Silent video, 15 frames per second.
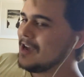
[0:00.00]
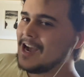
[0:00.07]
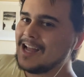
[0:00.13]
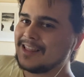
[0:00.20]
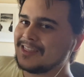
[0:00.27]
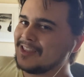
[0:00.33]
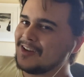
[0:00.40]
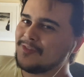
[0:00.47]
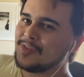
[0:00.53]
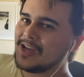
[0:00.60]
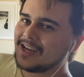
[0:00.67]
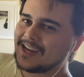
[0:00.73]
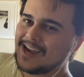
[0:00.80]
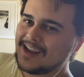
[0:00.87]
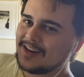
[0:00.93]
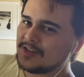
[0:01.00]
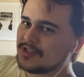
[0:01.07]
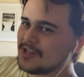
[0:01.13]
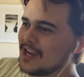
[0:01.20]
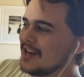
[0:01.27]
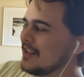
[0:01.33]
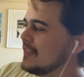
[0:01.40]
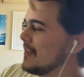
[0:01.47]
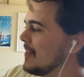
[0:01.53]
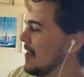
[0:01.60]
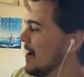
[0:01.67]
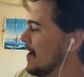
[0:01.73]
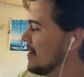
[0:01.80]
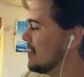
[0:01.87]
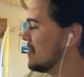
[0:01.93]
I love that kind of shading, the
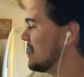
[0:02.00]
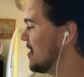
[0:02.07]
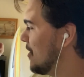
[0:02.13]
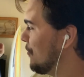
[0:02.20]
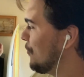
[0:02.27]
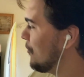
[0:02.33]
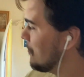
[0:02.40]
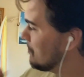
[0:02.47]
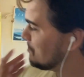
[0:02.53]
line stuff.